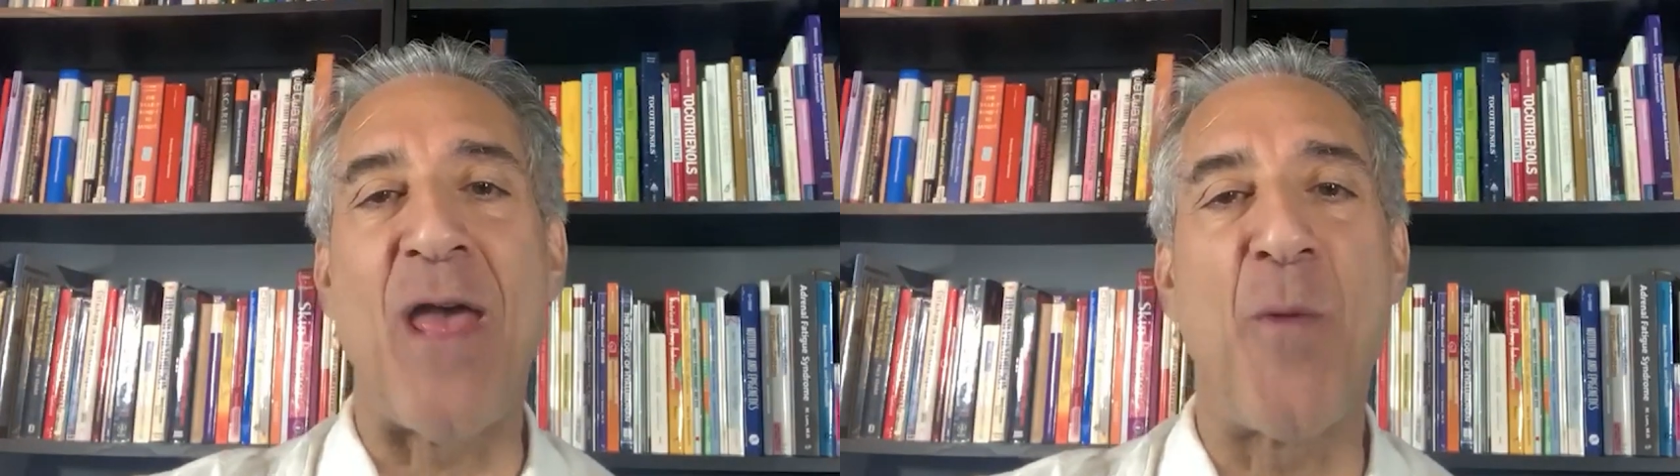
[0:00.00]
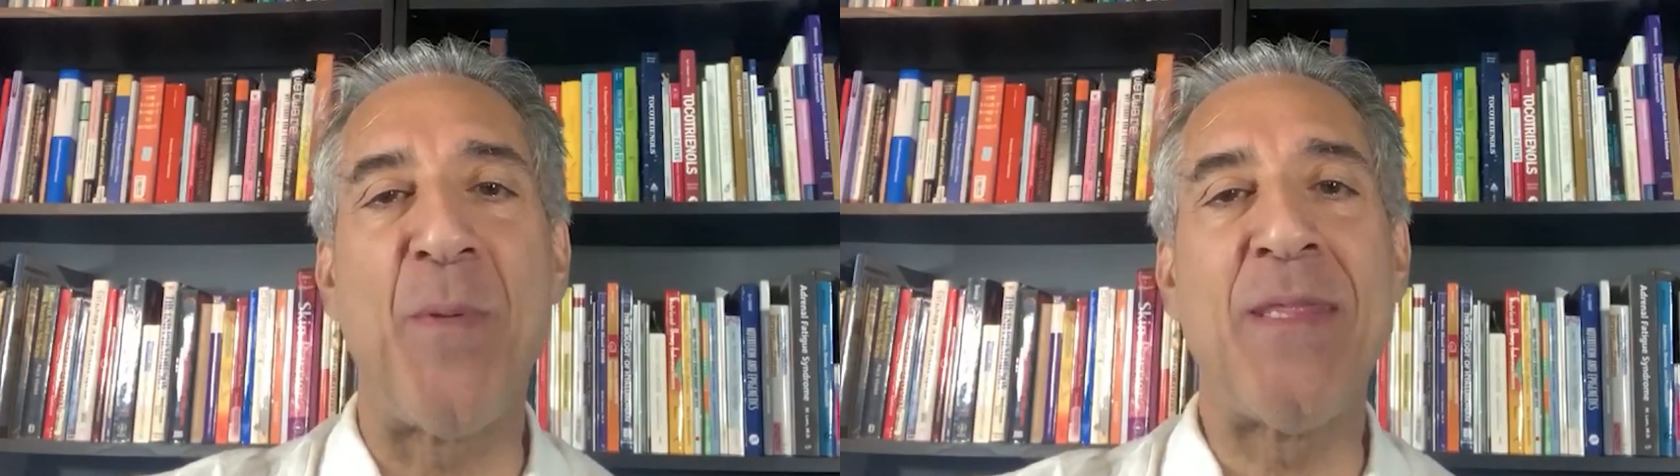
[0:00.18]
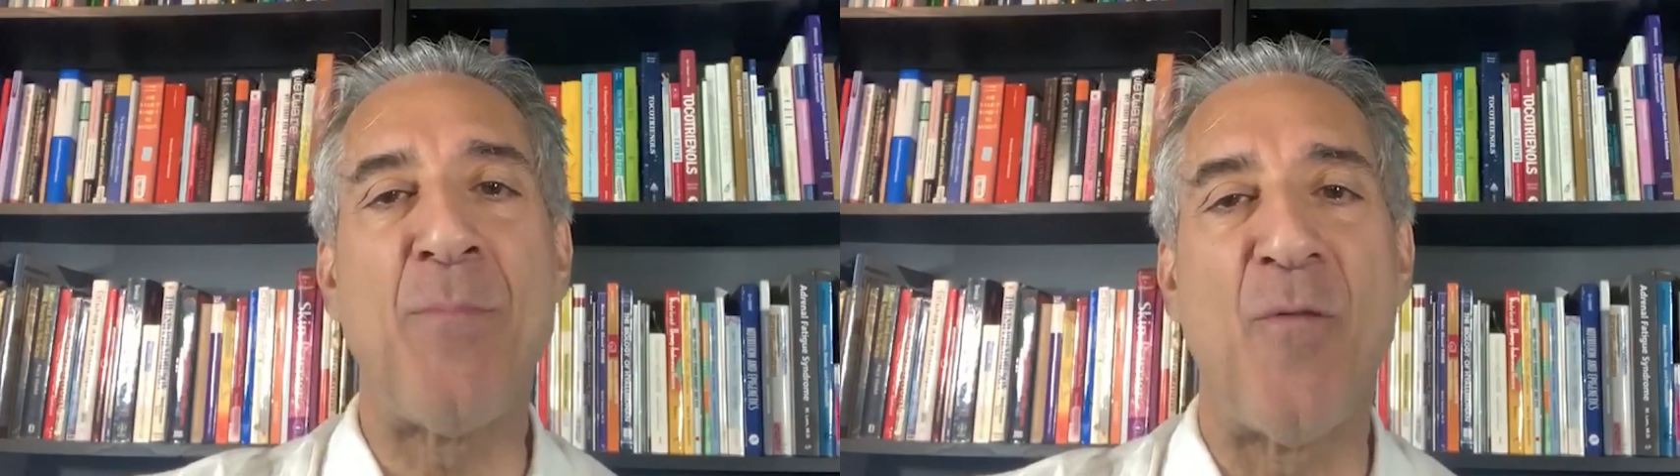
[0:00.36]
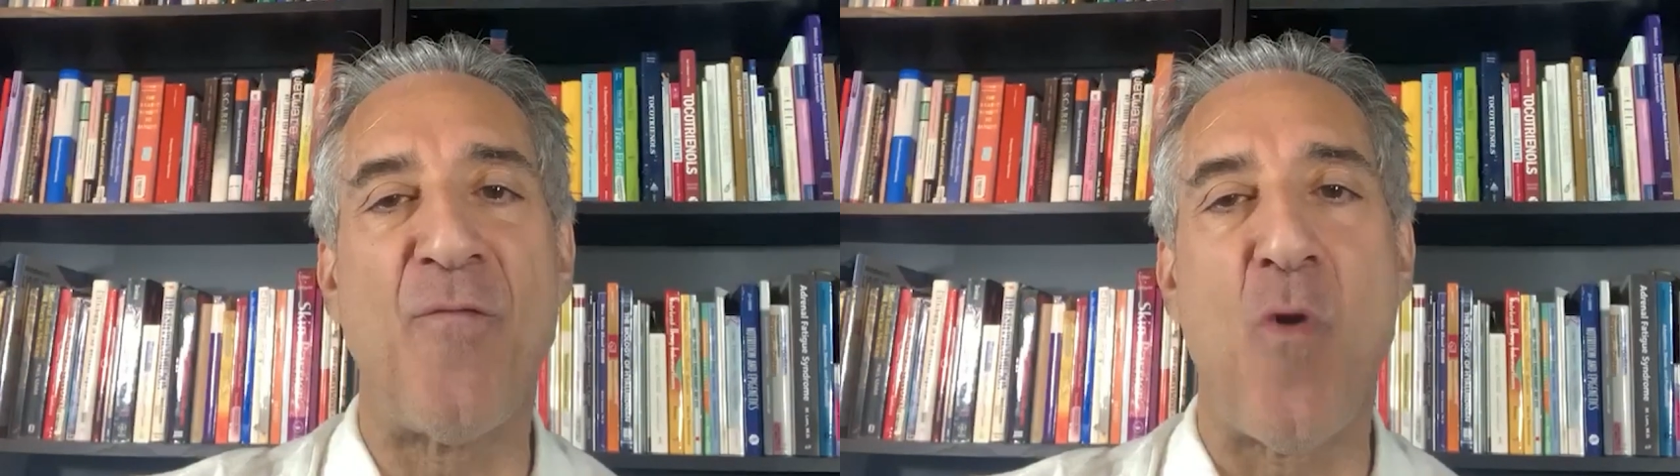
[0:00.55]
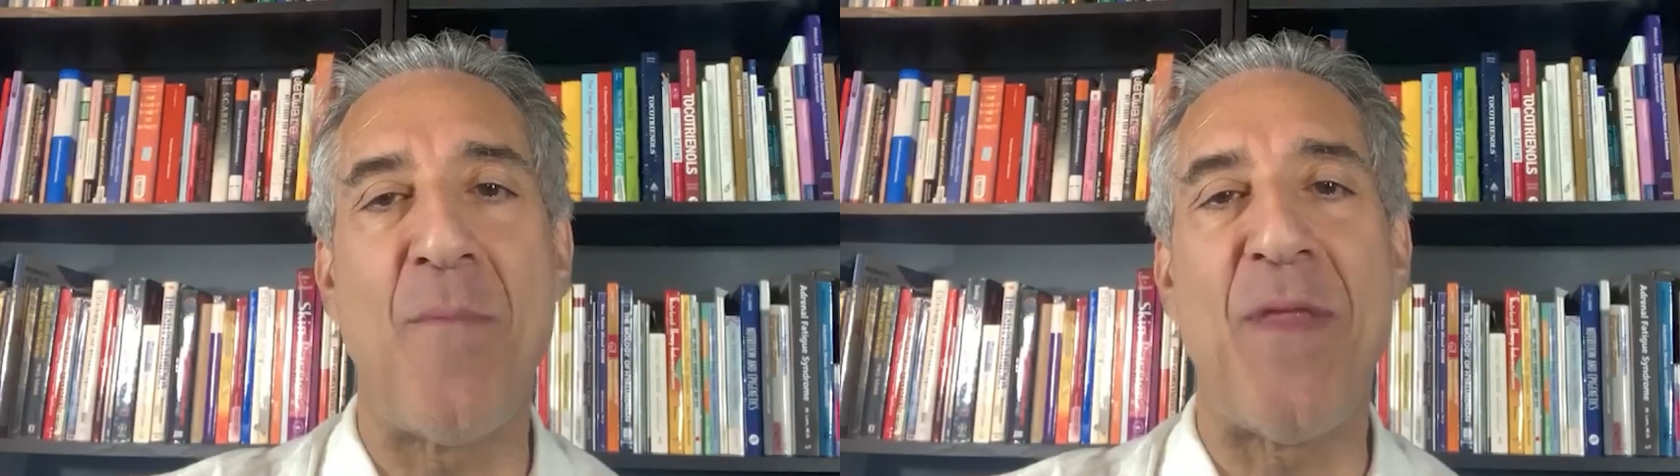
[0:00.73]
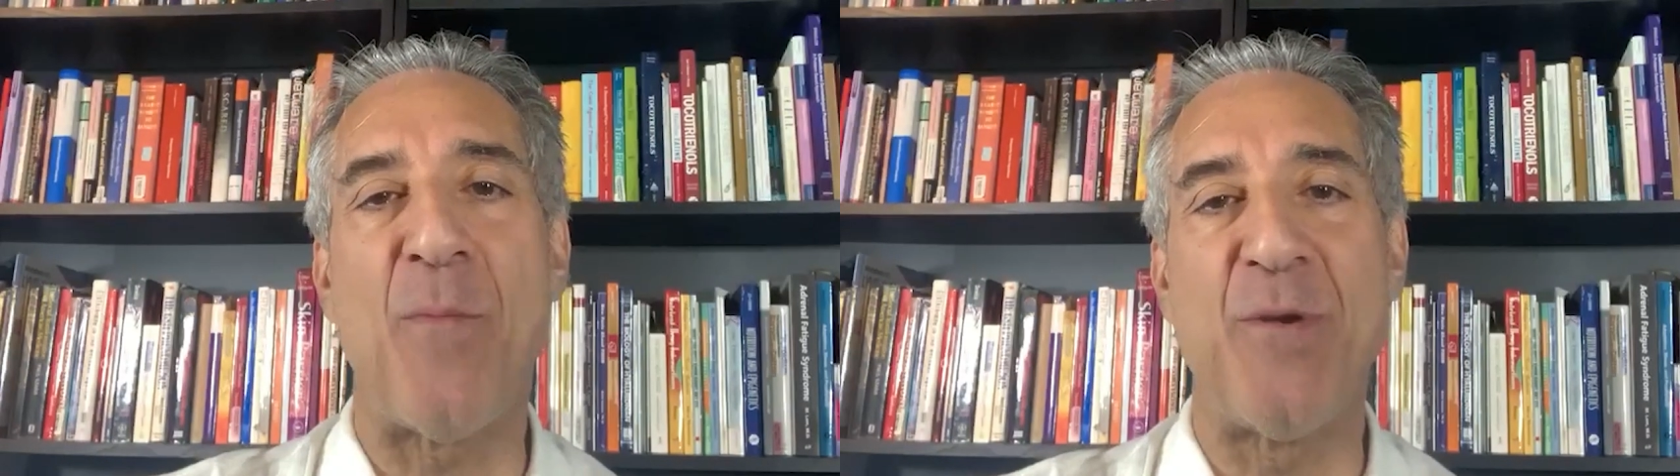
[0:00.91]
helping them
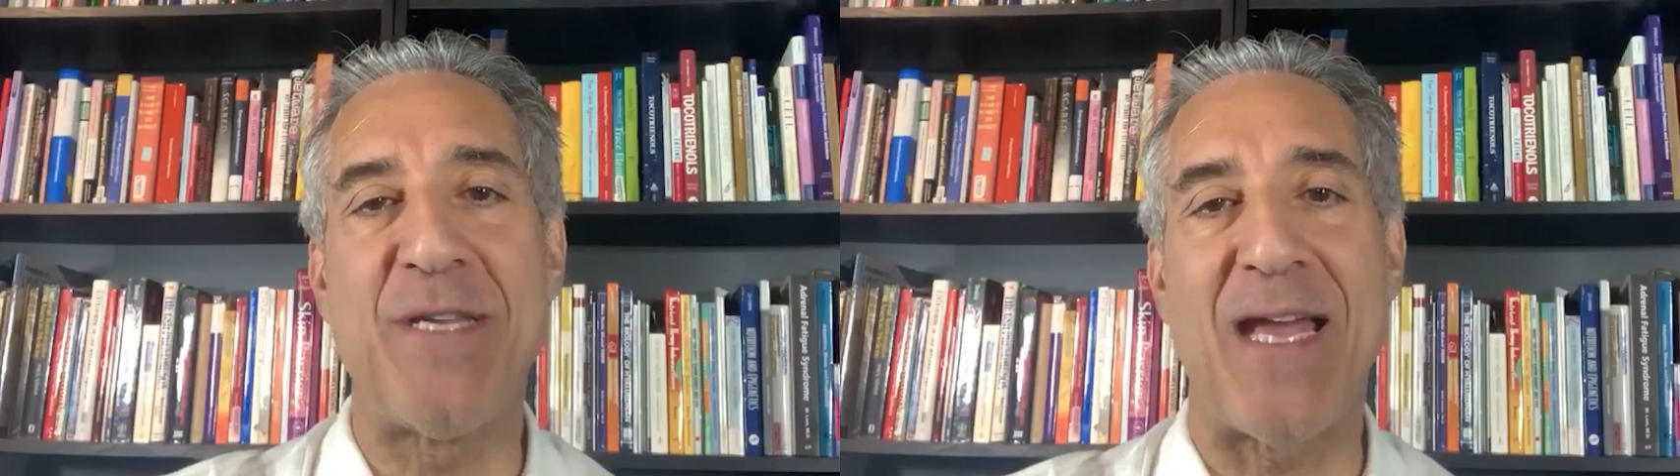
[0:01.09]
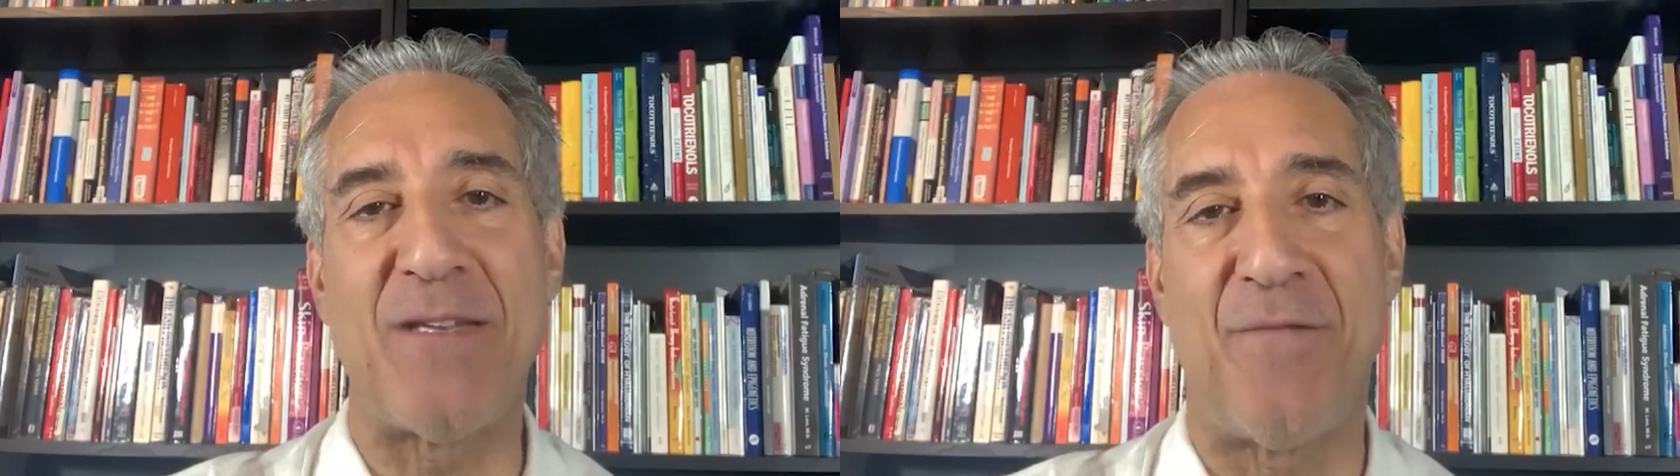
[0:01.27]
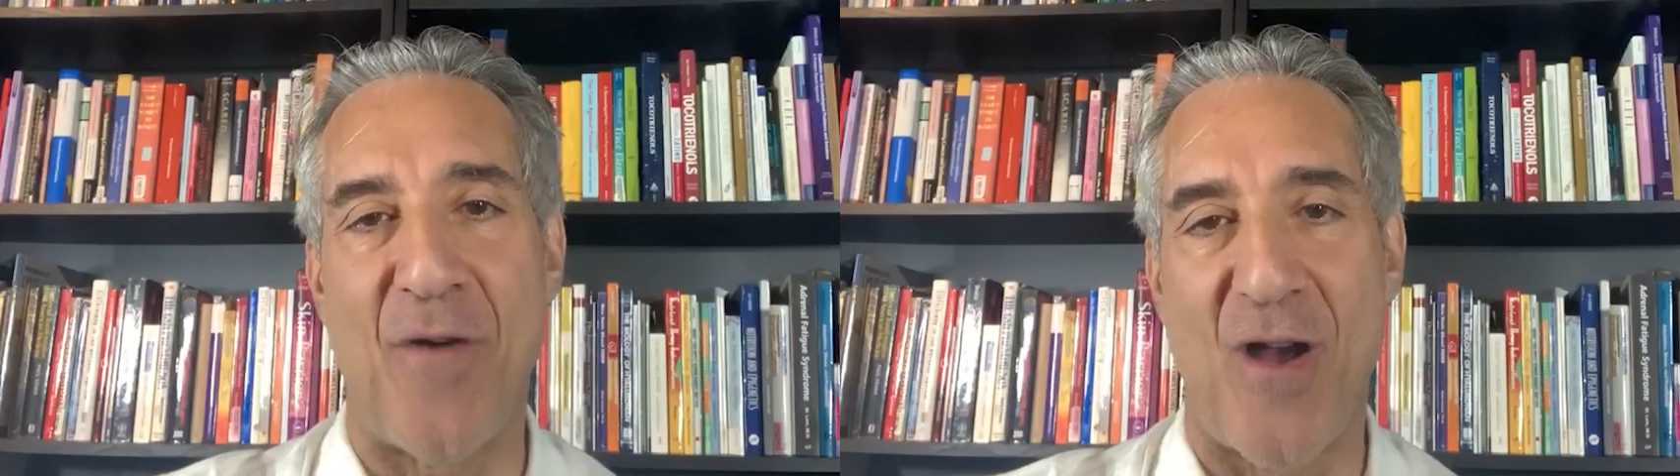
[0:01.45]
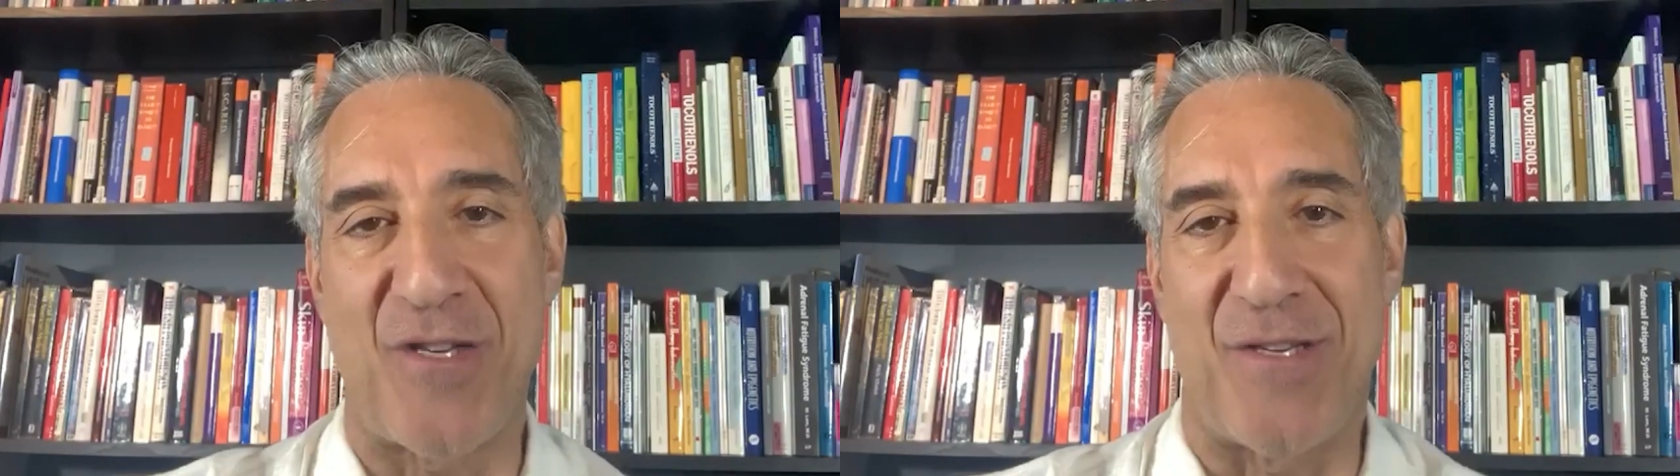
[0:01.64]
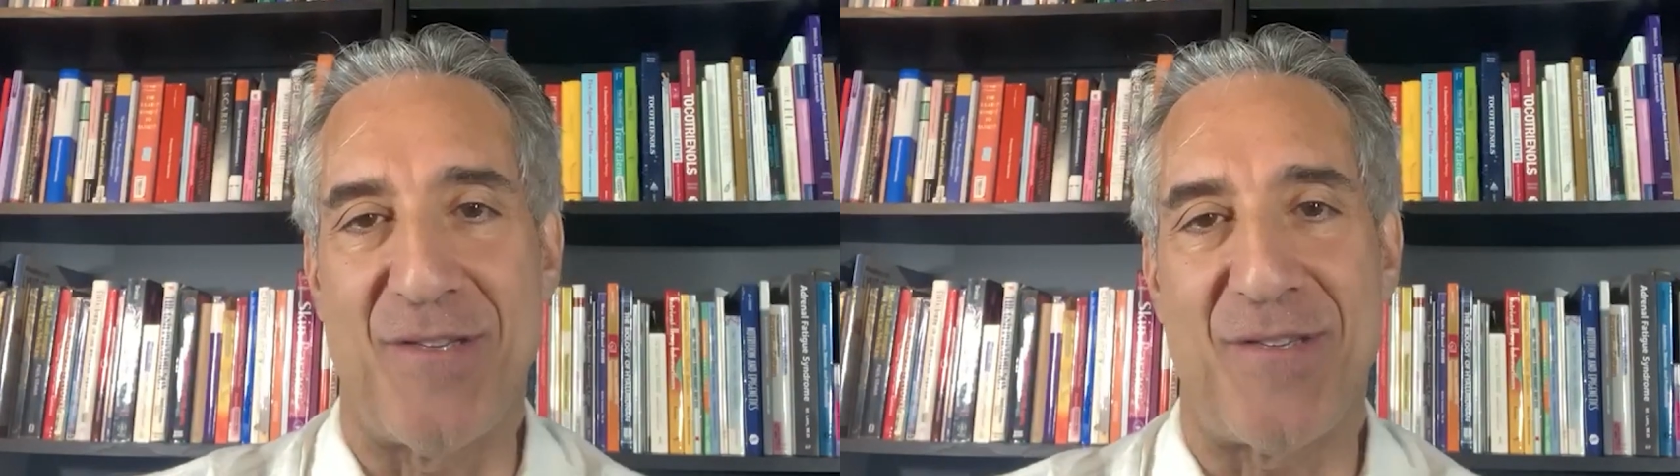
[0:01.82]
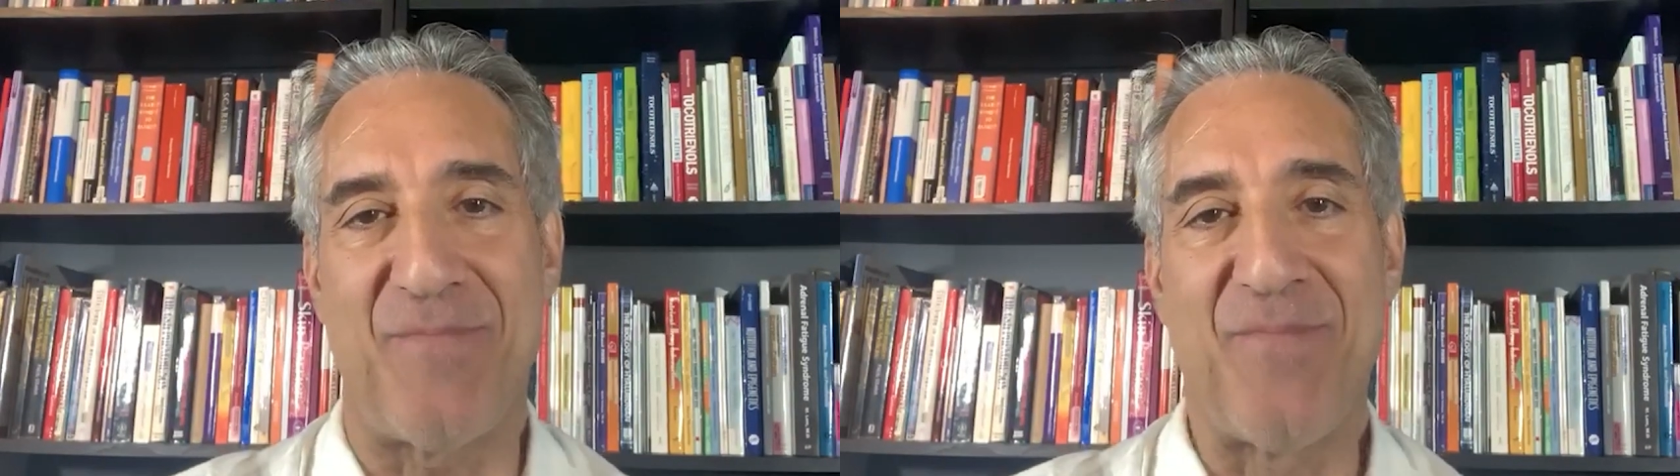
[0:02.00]
perform their protective
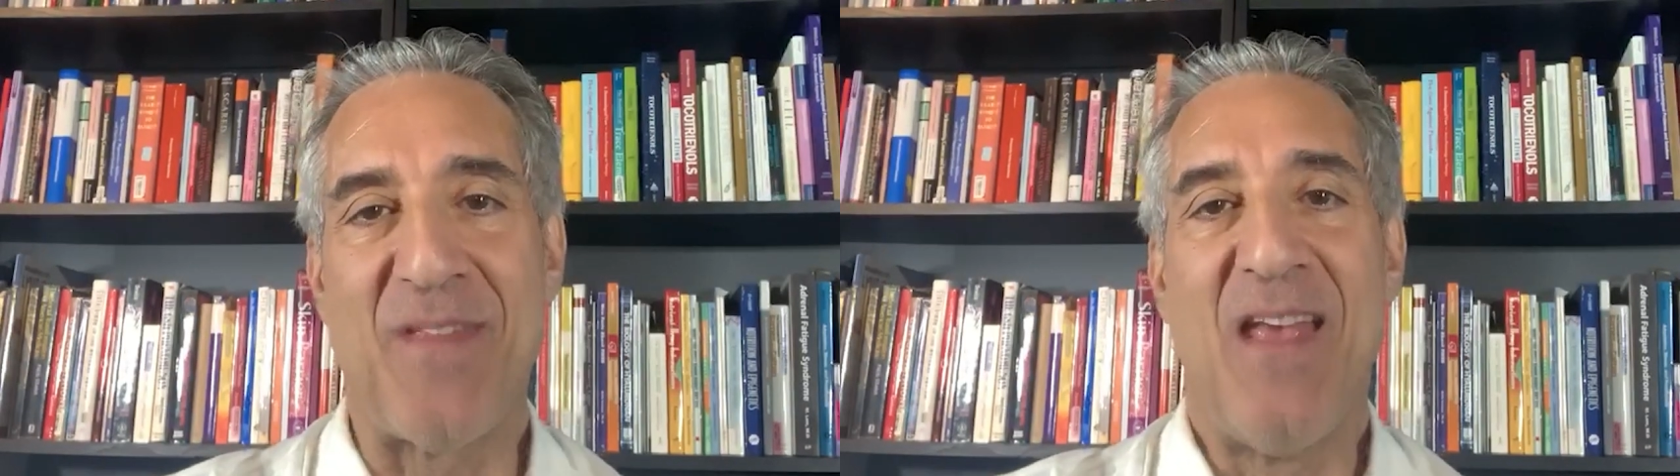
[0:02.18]
functions.